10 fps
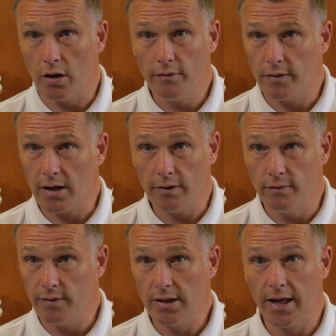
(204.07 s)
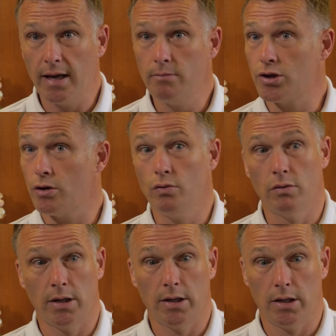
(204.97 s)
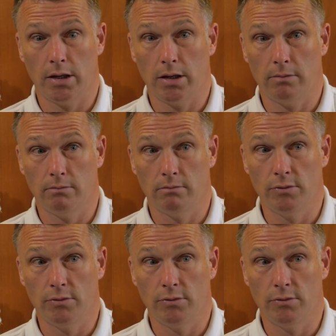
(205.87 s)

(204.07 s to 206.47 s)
out for the Cliftonville game. So